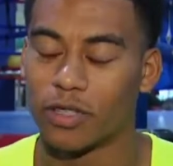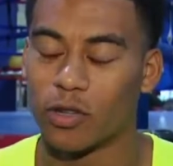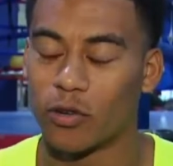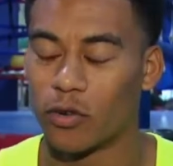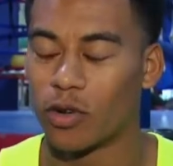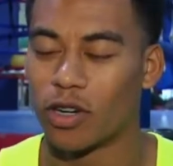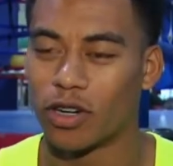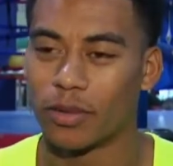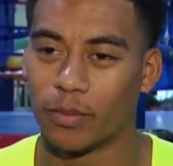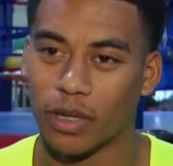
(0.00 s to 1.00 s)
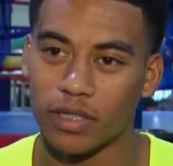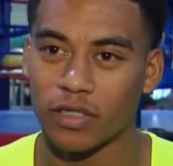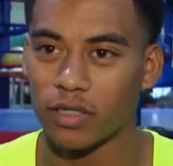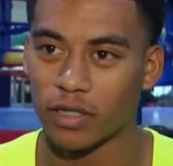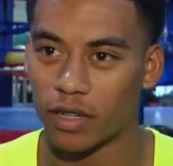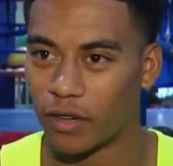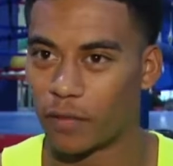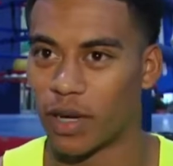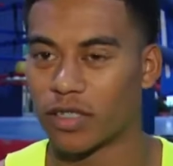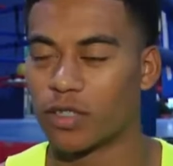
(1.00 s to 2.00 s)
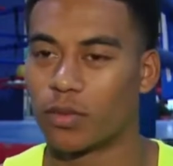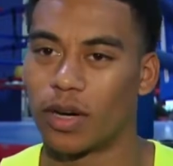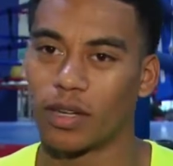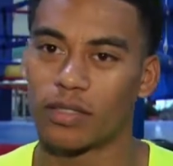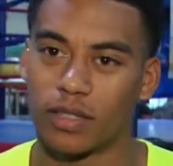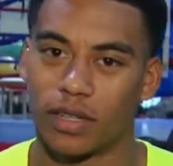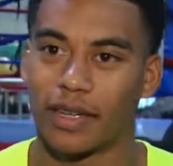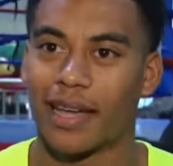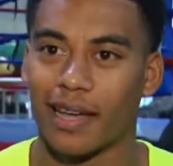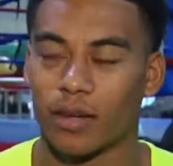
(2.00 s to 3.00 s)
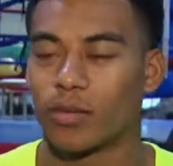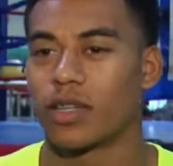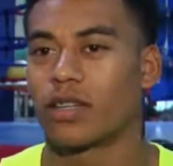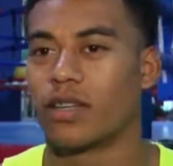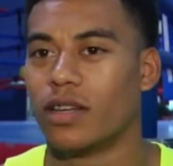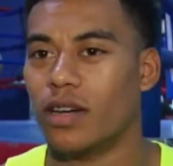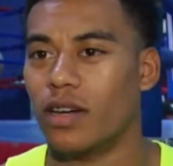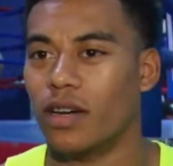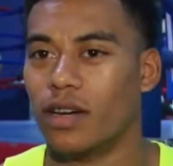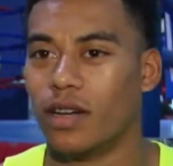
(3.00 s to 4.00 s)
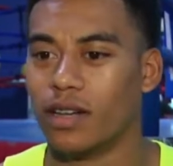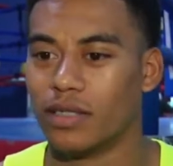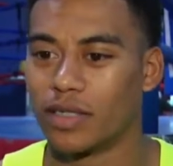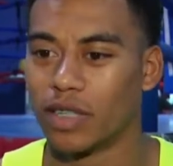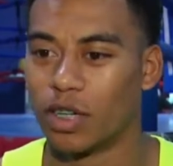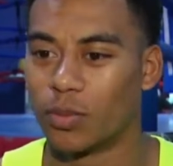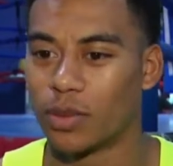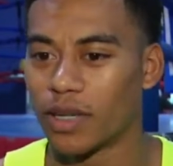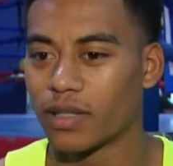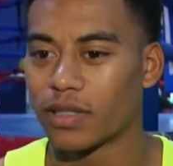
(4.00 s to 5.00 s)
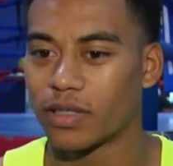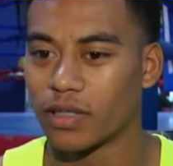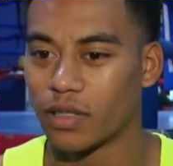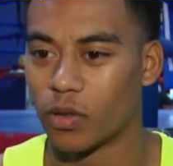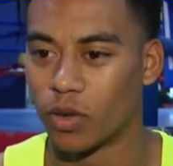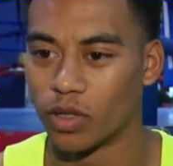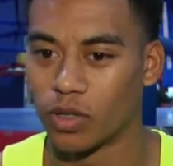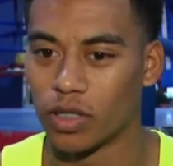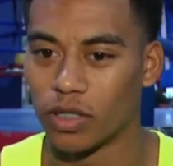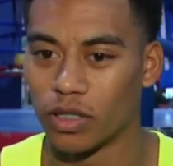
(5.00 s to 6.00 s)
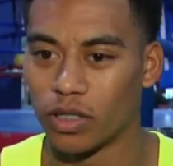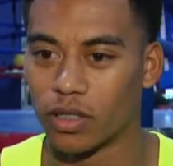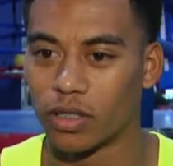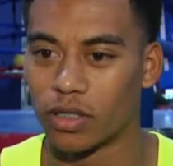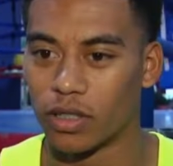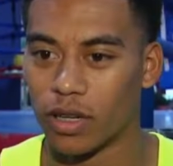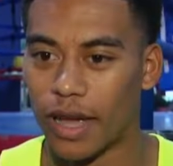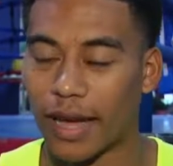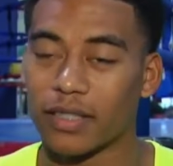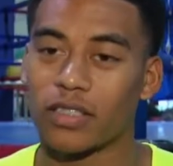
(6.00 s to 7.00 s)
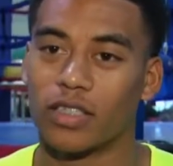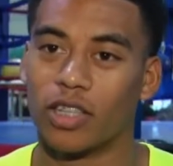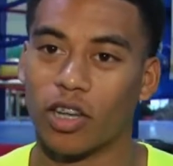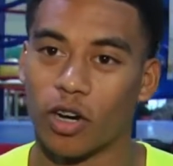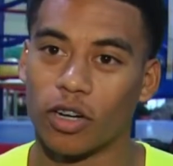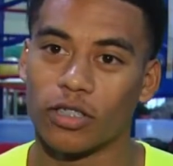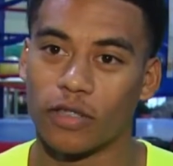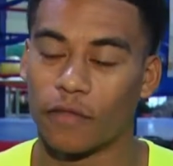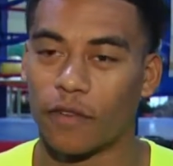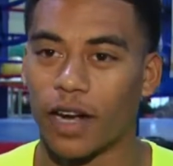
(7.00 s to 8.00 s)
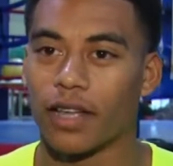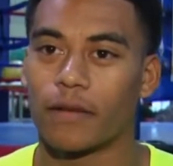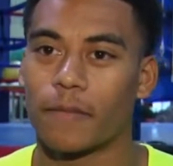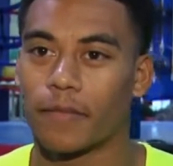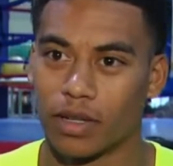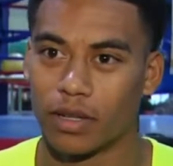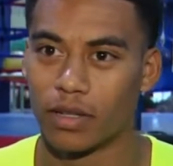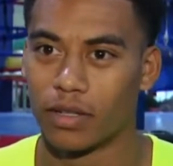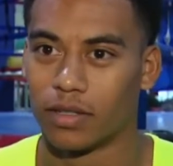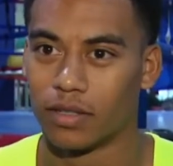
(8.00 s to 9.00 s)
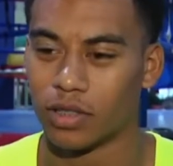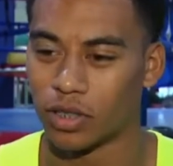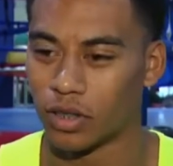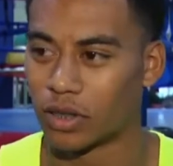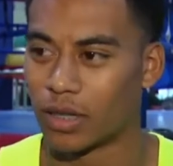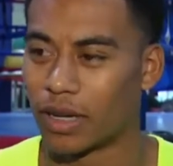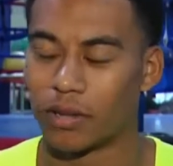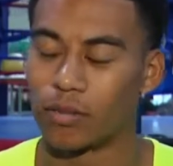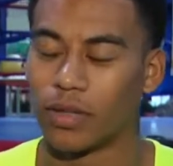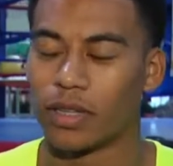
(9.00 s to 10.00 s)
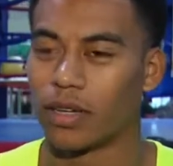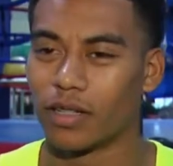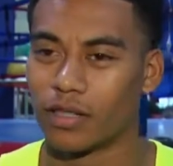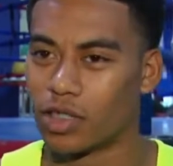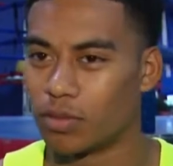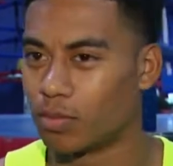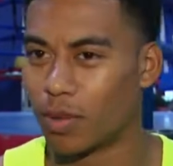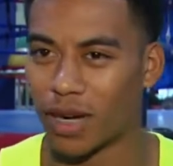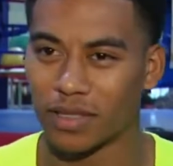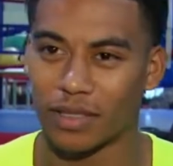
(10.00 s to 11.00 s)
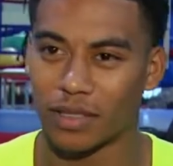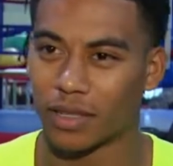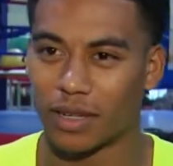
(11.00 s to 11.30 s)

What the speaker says: first overall impression of Master Boxing Academy is a place where you can actually learn to fight. Just like many other boxing